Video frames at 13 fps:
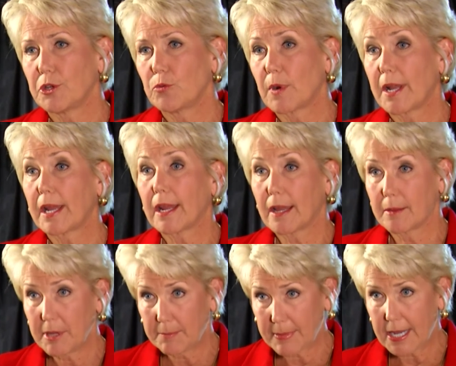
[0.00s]
you running
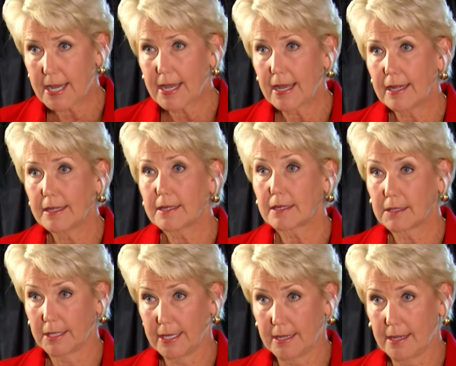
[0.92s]
a bit behind
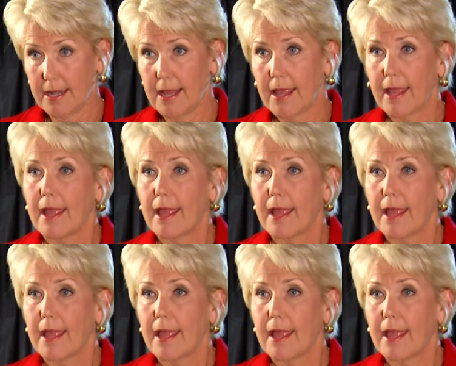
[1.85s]
Clinton,